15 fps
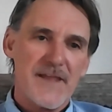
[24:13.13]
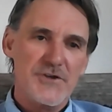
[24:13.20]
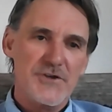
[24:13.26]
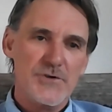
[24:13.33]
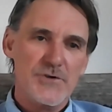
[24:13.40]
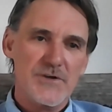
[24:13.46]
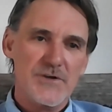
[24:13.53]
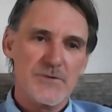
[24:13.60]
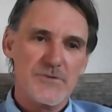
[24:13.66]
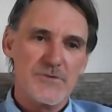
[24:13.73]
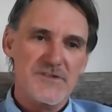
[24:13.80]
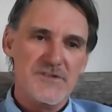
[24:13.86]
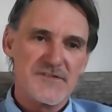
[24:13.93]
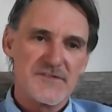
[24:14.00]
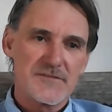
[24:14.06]
And I knew
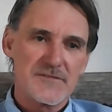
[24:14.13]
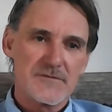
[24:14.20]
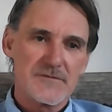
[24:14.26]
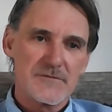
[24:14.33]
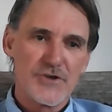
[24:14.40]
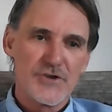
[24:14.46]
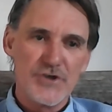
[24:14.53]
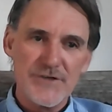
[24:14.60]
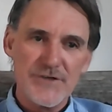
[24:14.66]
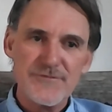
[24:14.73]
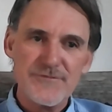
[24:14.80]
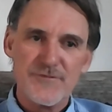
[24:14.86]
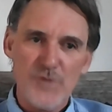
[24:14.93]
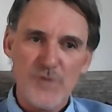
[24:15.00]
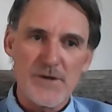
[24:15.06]
it was
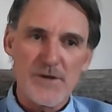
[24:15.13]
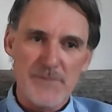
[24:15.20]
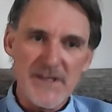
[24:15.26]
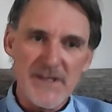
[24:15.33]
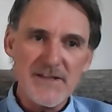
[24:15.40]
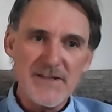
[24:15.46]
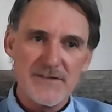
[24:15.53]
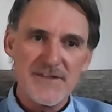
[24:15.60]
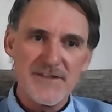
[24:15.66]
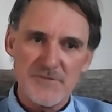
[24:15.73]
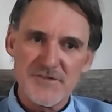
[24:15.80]
good for me,